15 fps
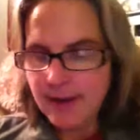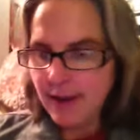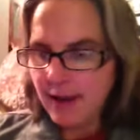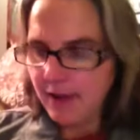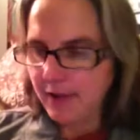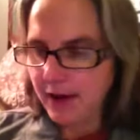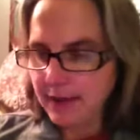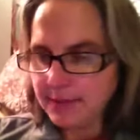
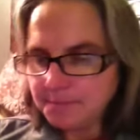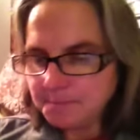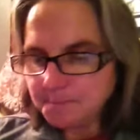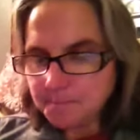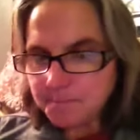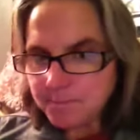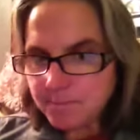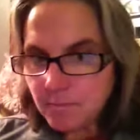all right,
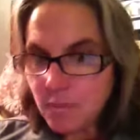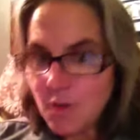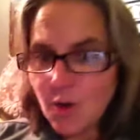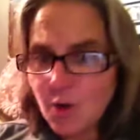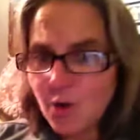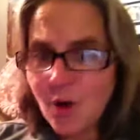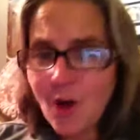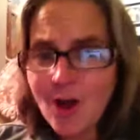
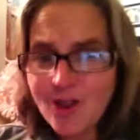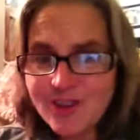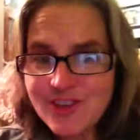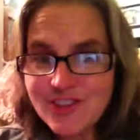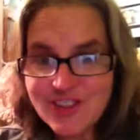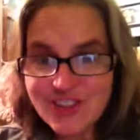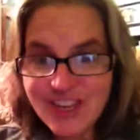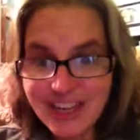who are all
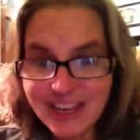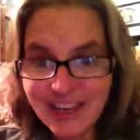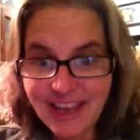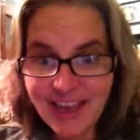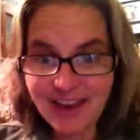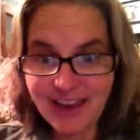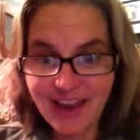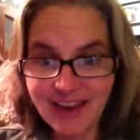
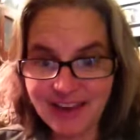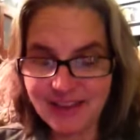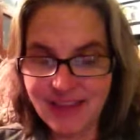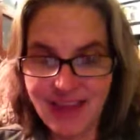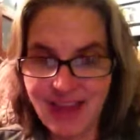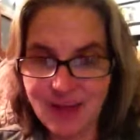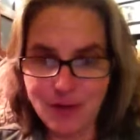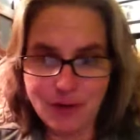sick, and
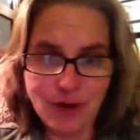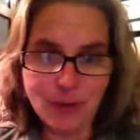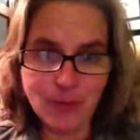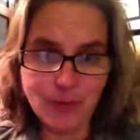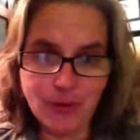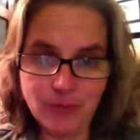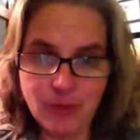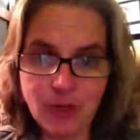they
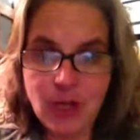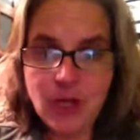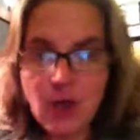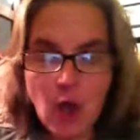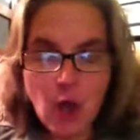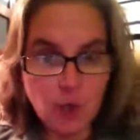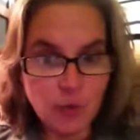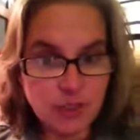outnumber them
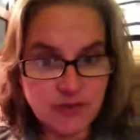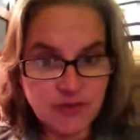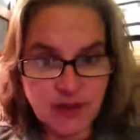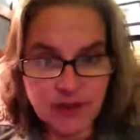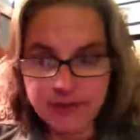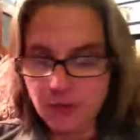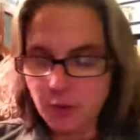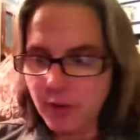almost
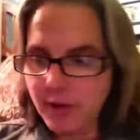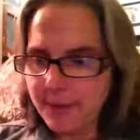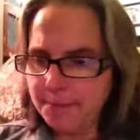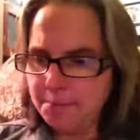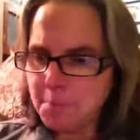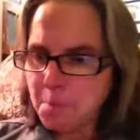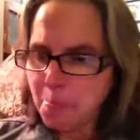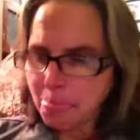5 to 1.
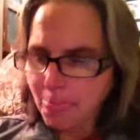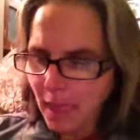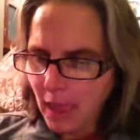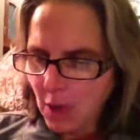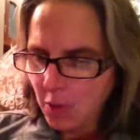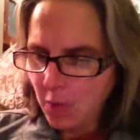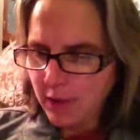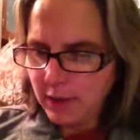
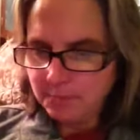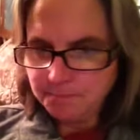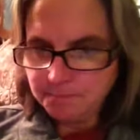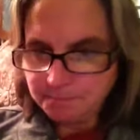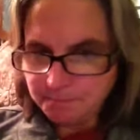Well,